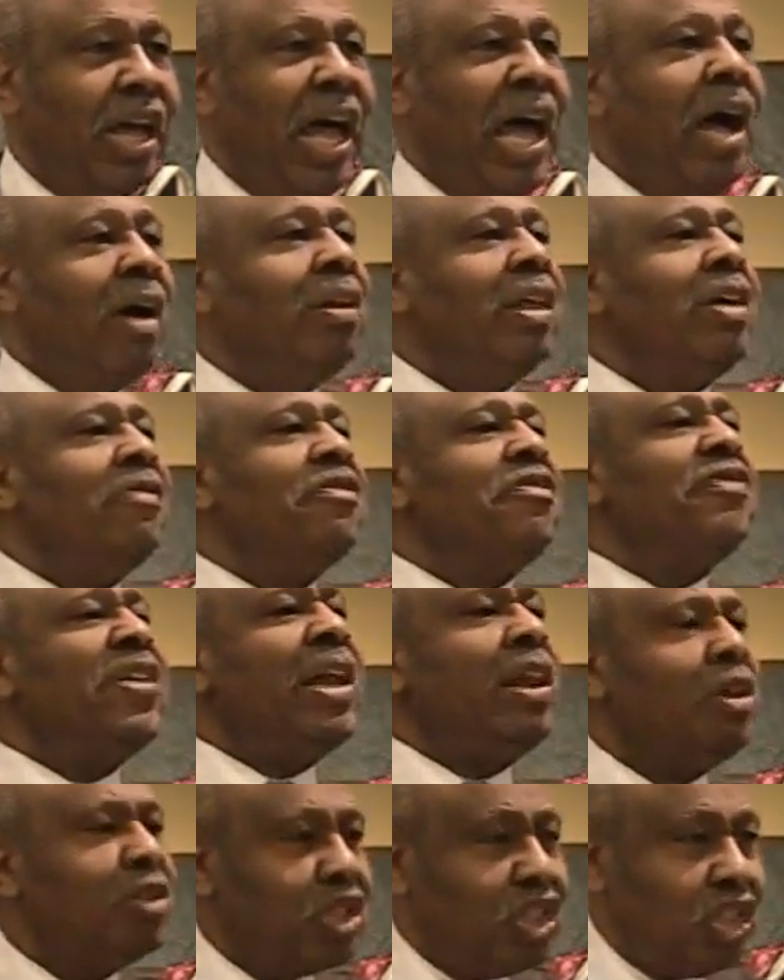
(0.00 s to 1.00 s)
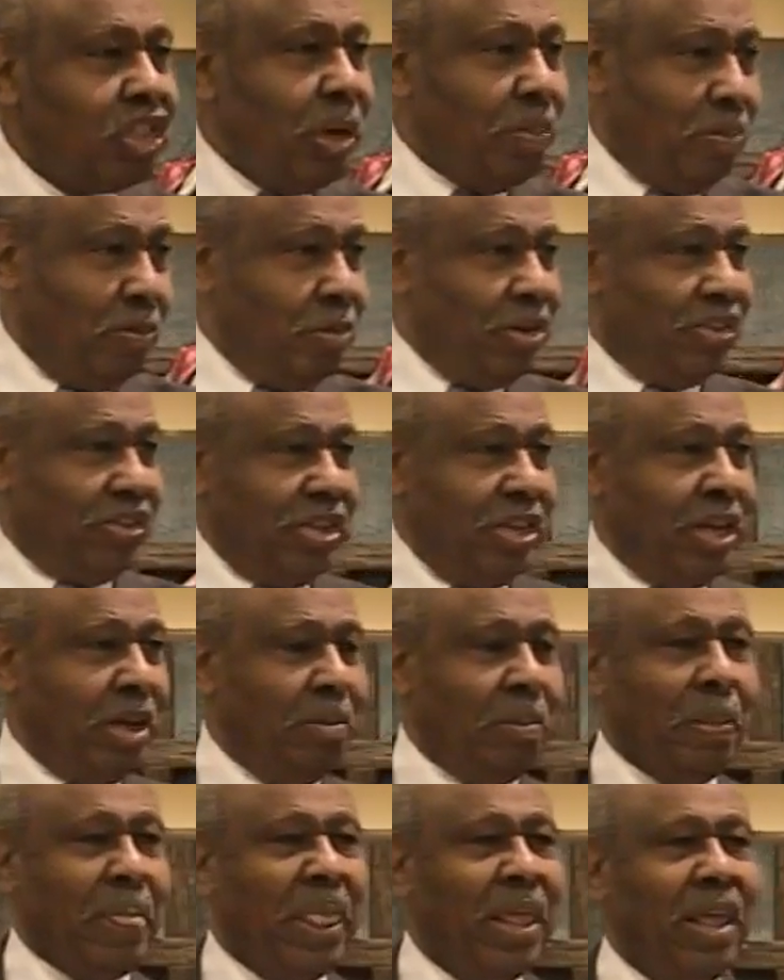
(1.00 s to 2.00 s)
I'll have fellowship with him.
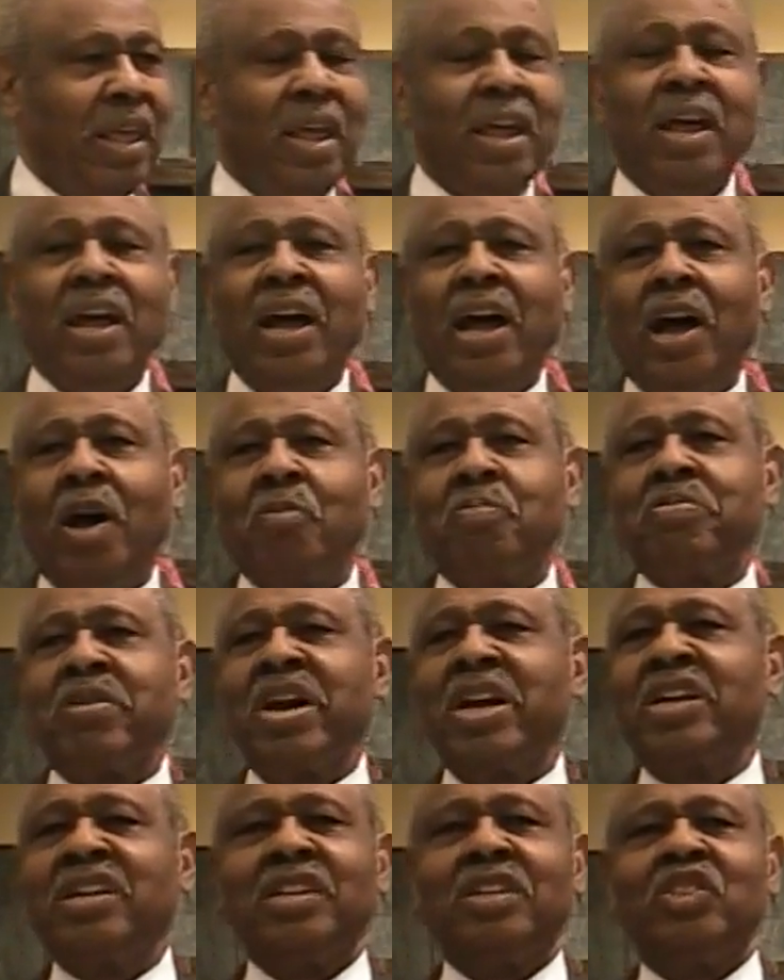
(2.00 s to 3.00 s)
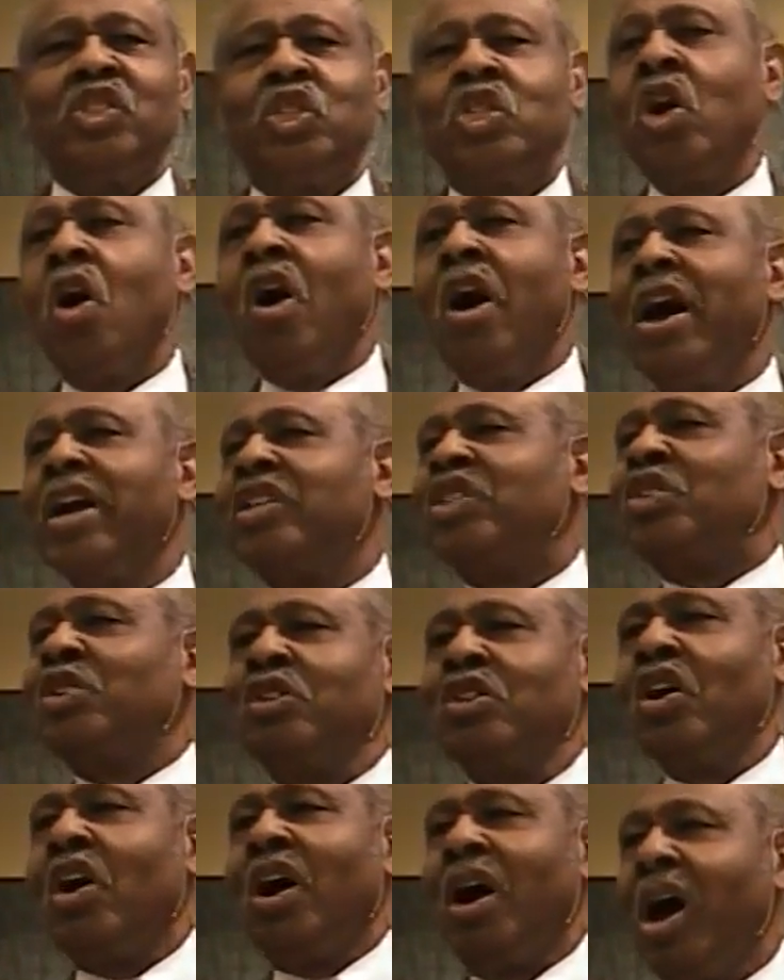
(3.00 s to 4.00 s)
I'll bring joy to
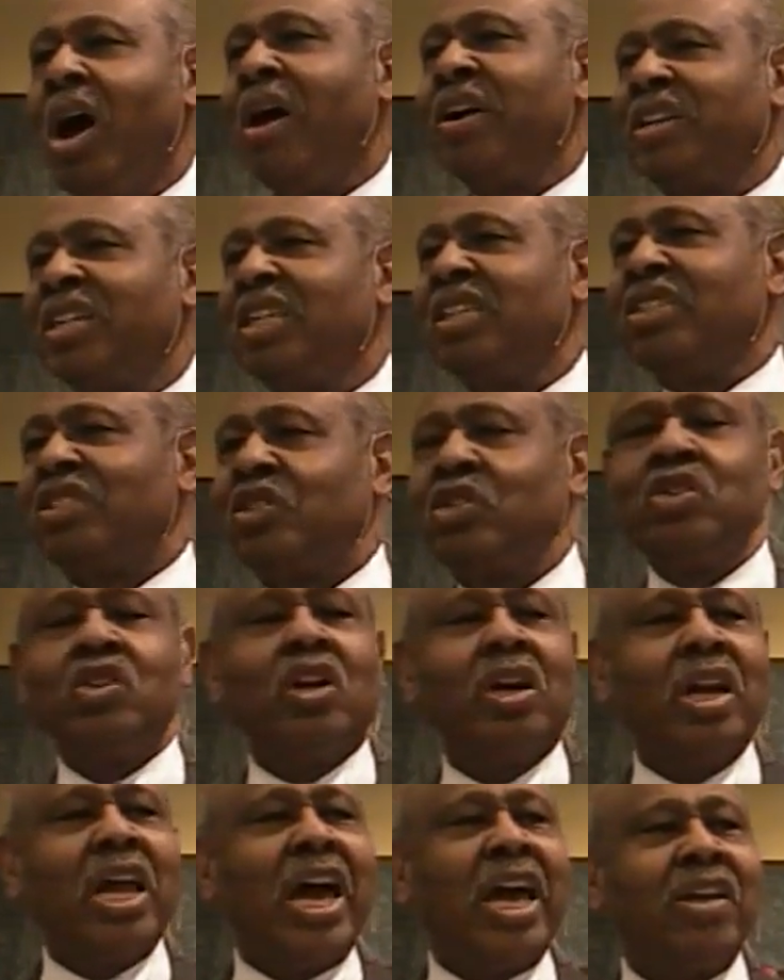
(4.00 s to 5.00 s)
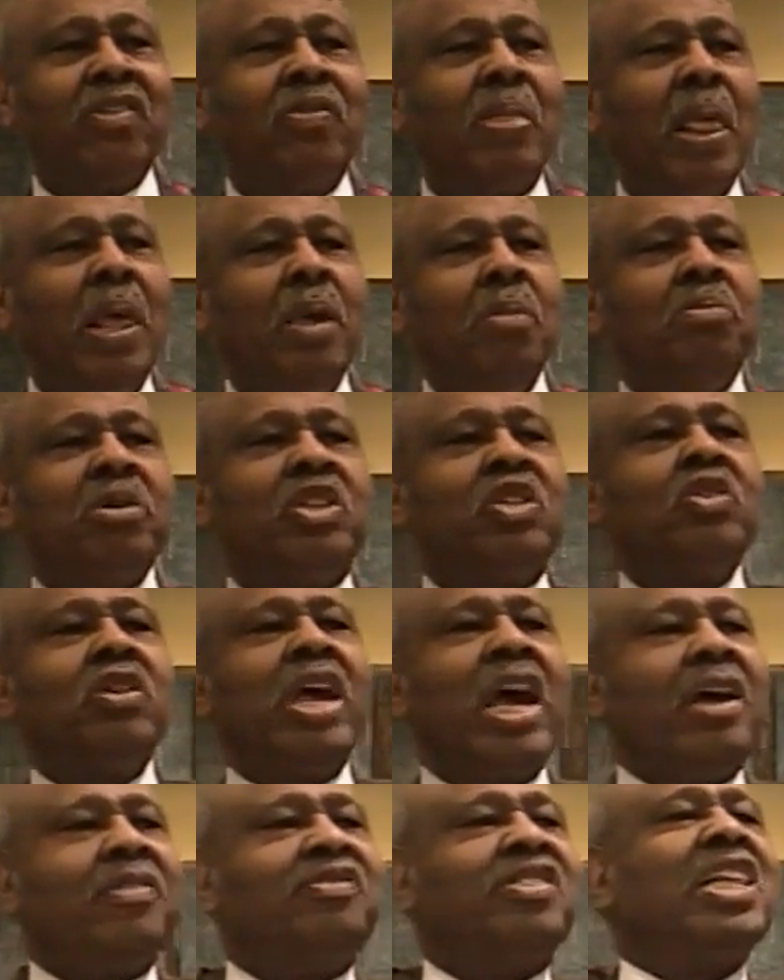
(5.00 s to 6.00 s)
your heart and to your life, but you
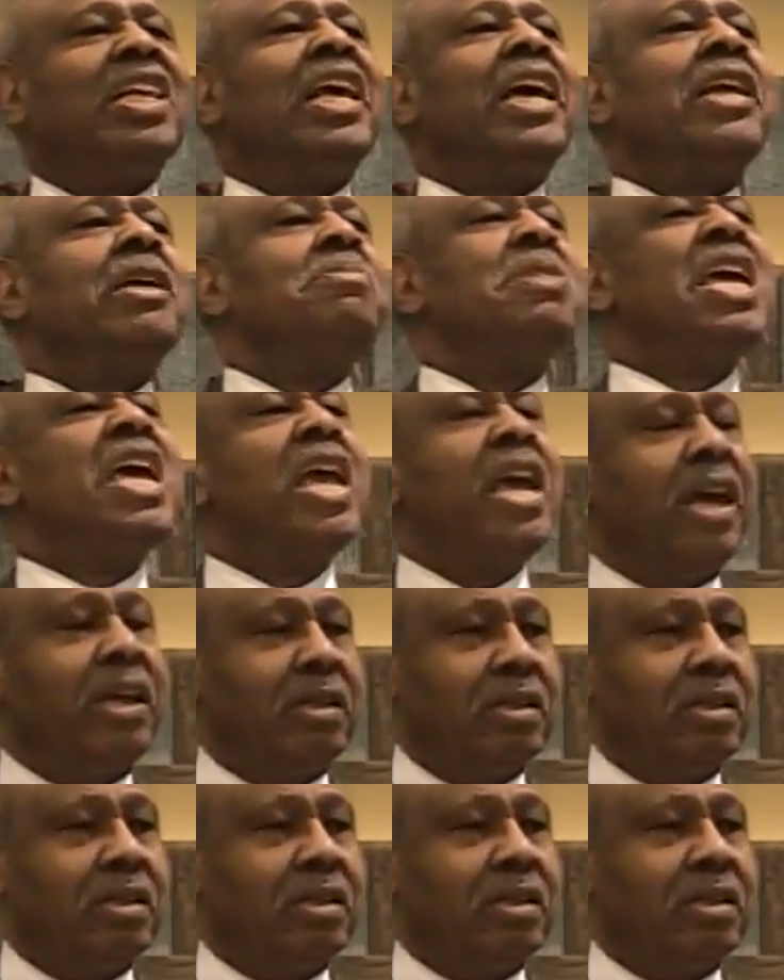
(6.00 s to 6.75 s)
have to let him in.